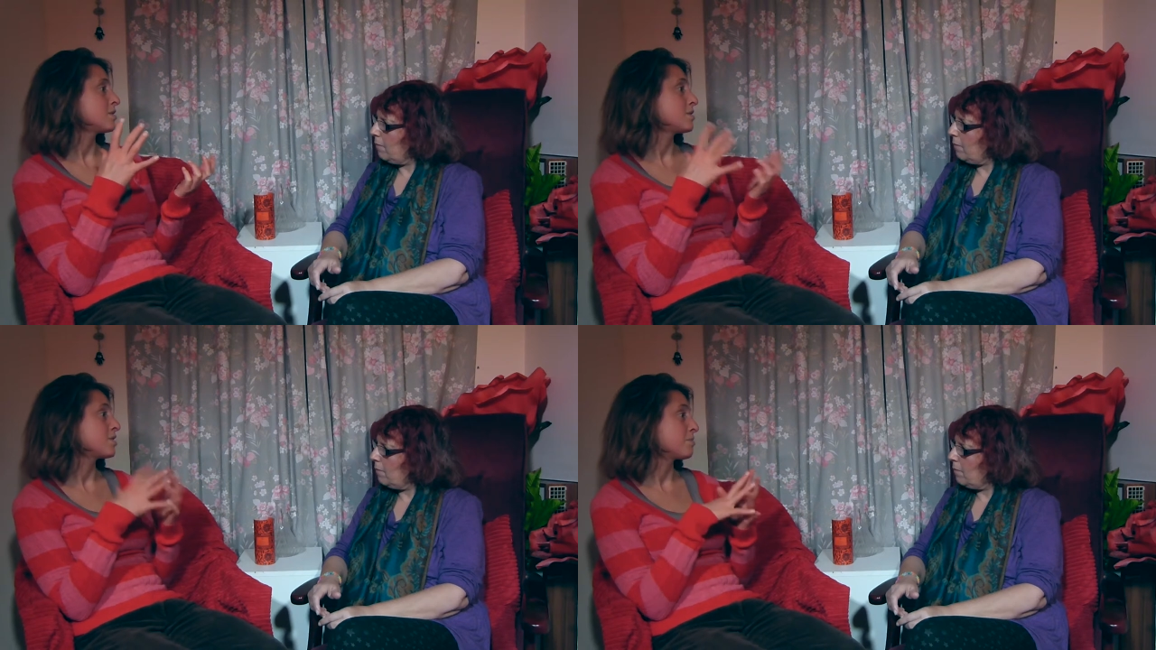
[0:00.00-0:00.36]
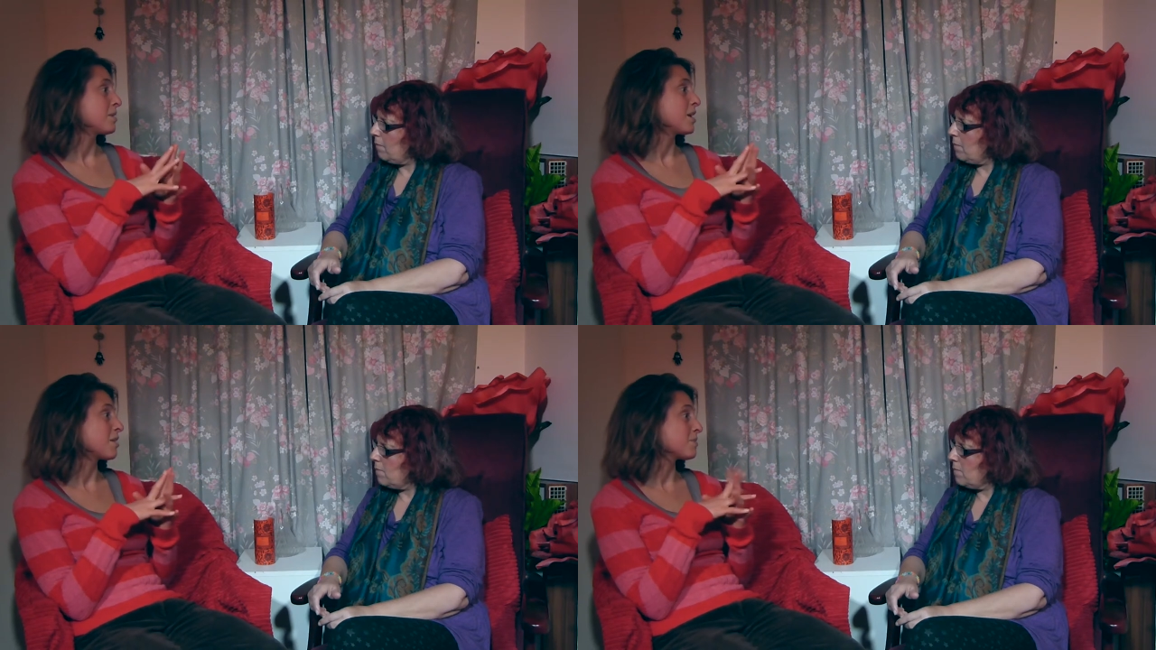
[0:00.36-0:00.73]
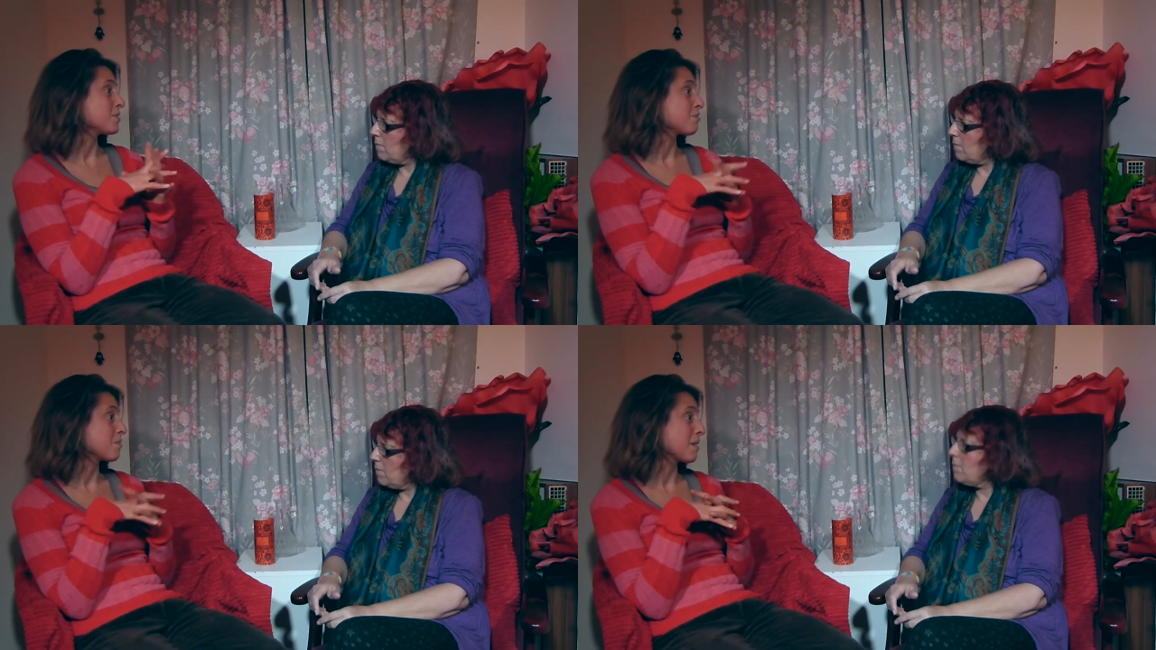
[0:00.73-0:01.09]
Speaker 1: just
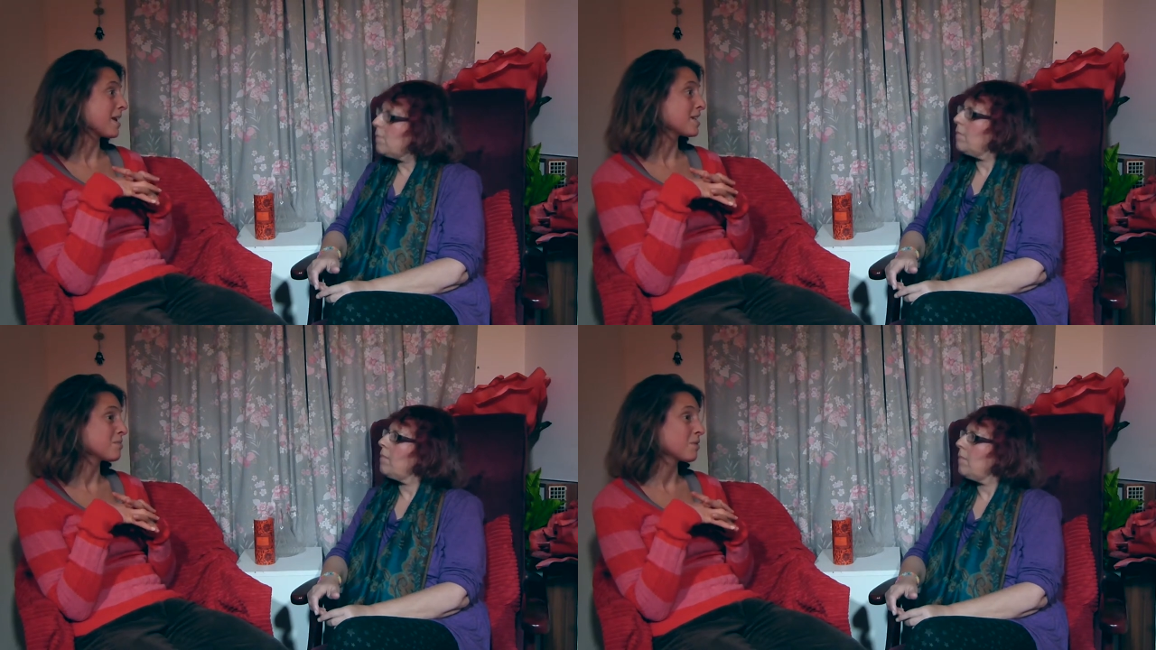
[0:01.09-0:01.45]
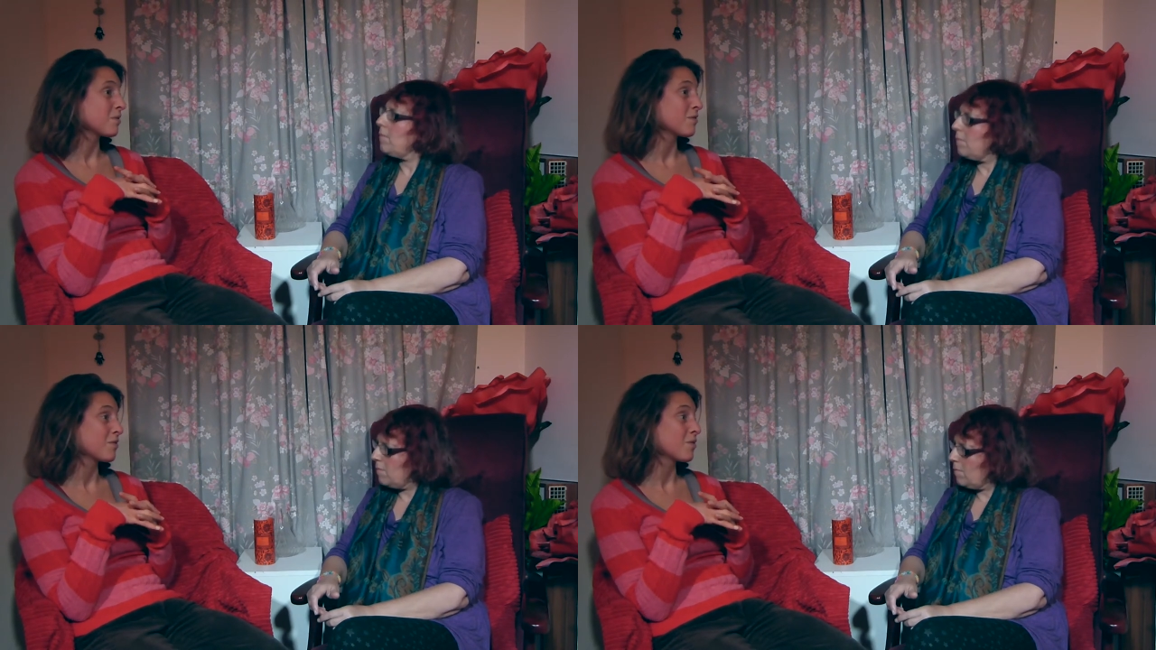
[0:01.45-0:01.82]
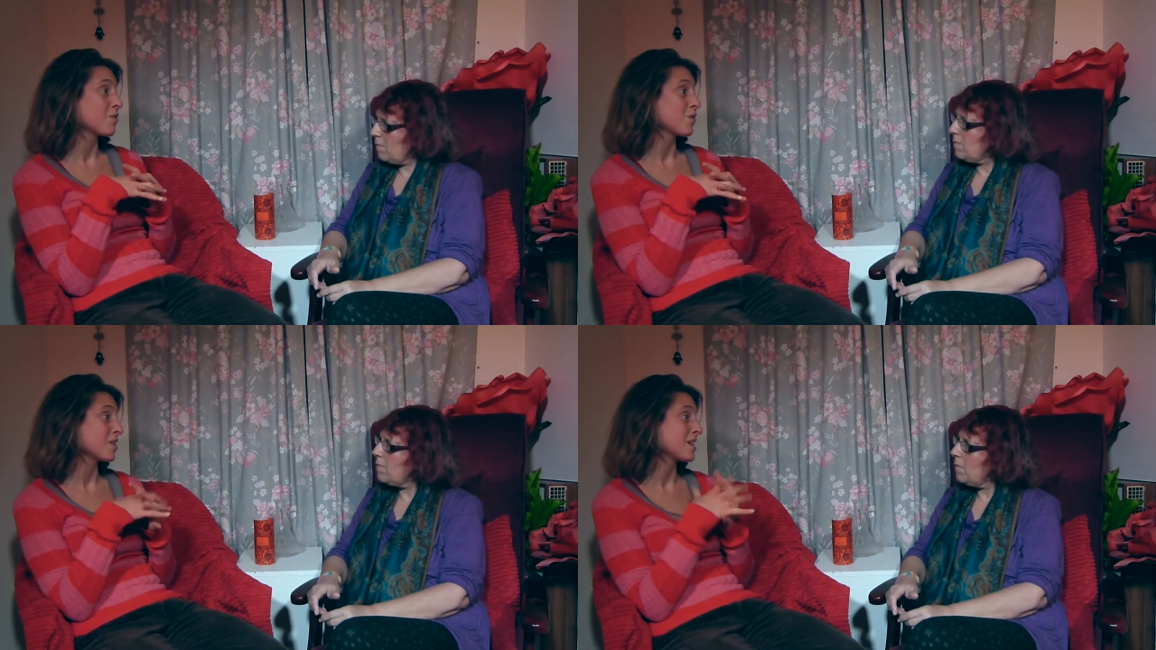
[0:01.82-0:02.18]
becomes a replacement mm.
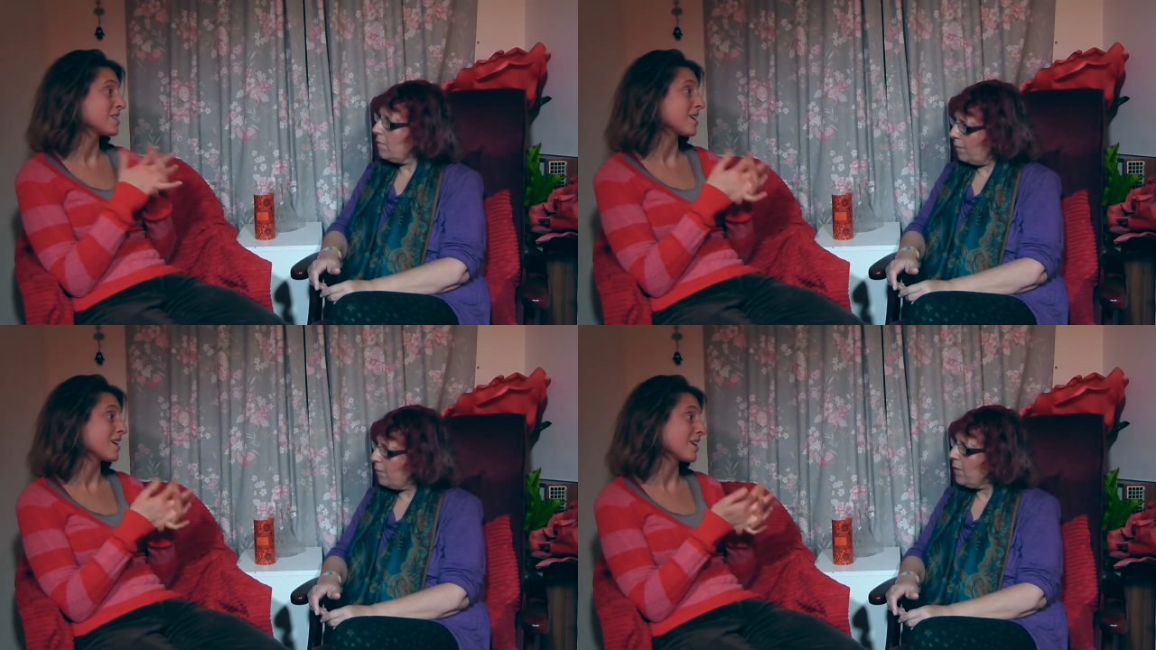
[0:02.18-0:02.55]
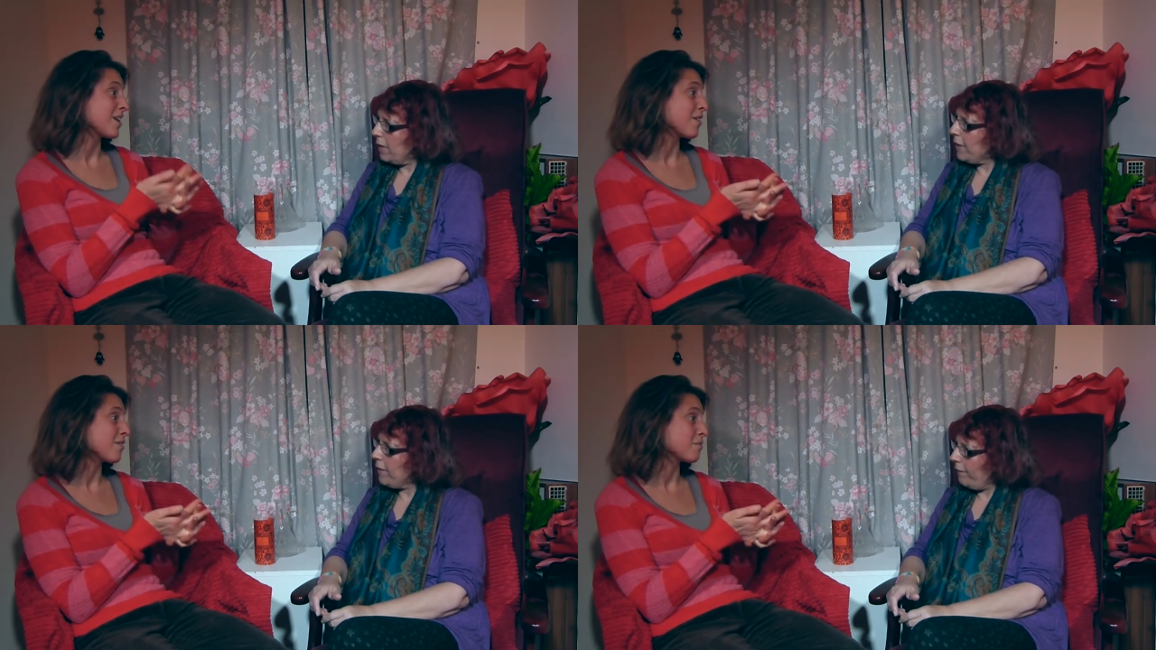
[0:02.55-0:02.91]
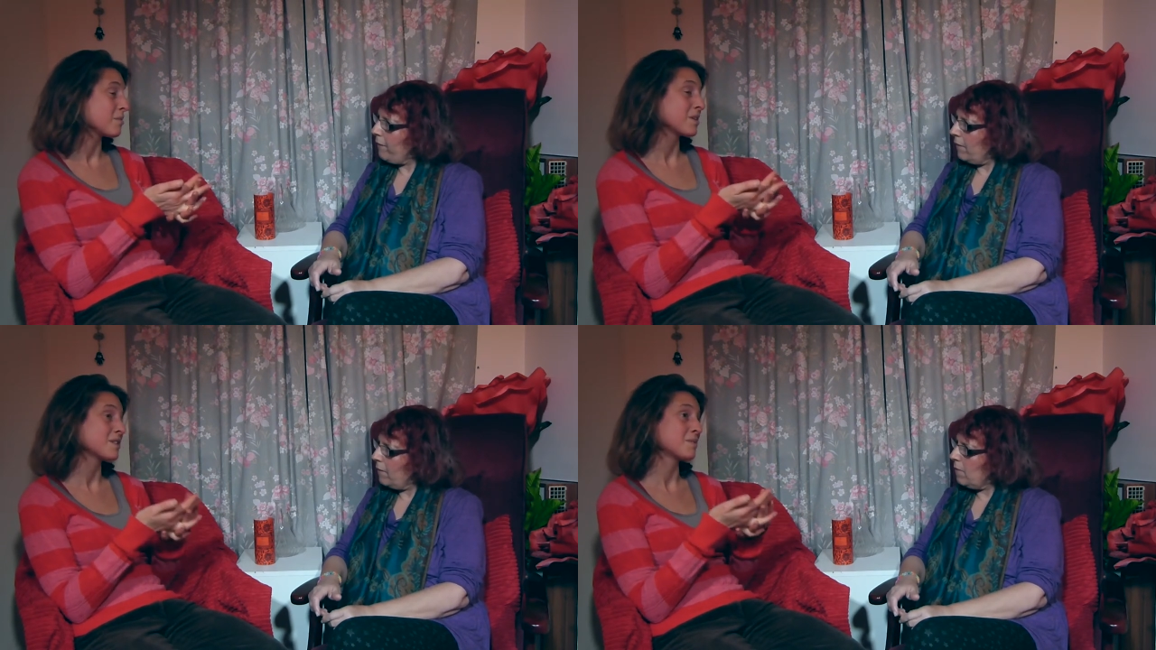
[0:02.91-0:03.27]
for things like love
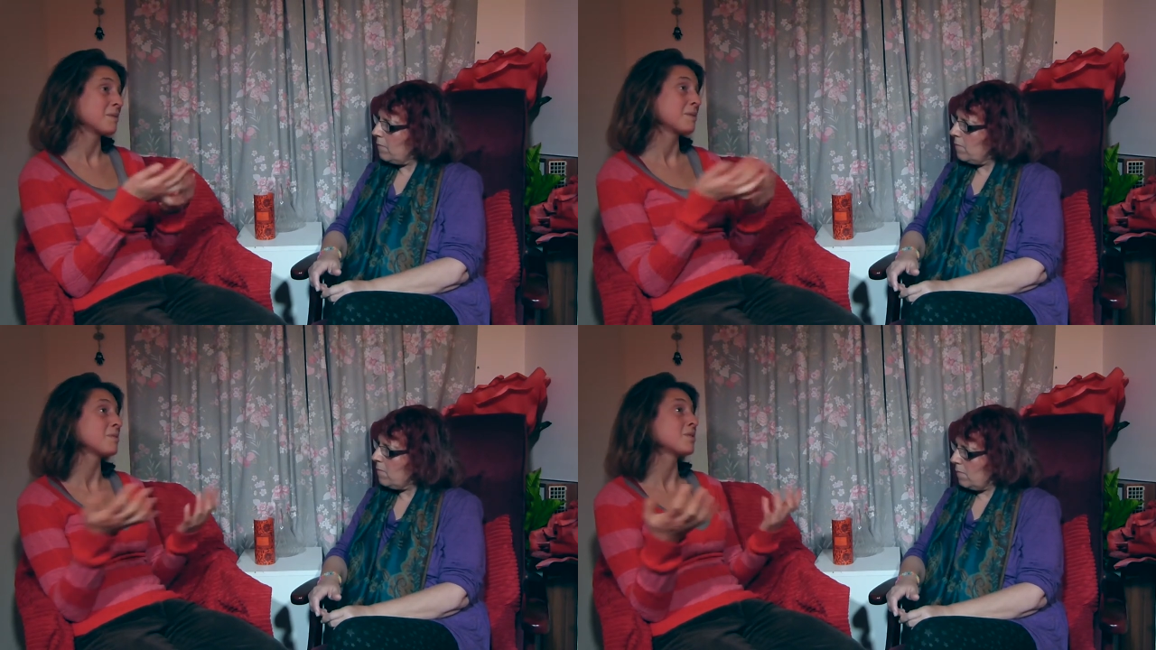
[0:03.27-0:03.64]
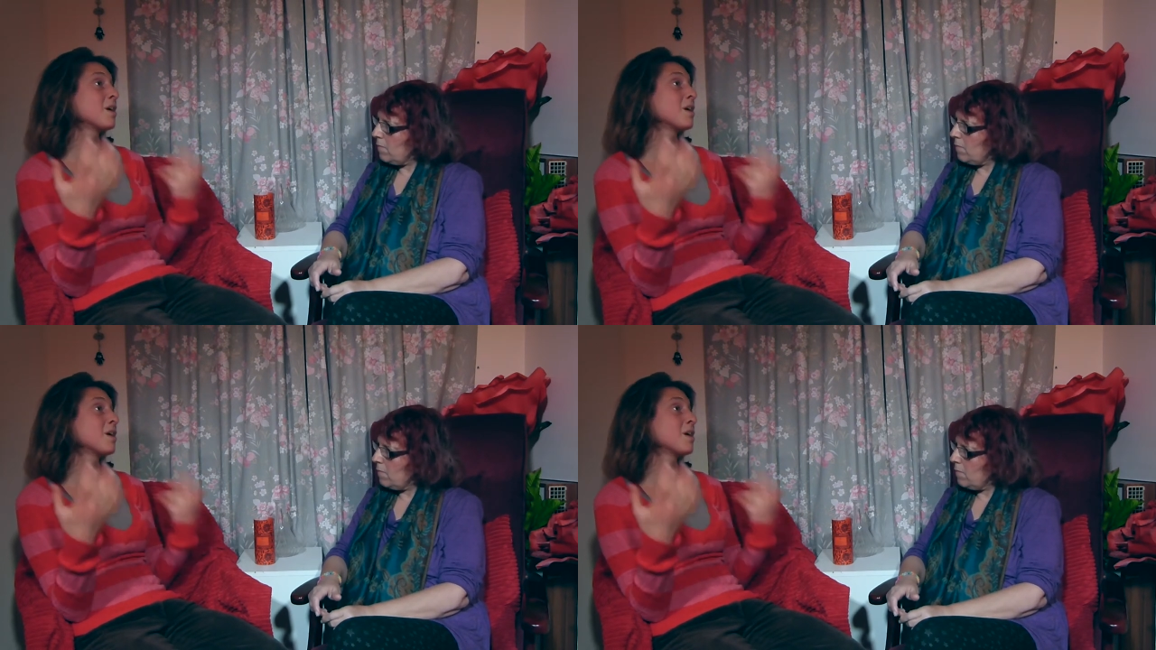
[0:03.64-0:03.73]
because people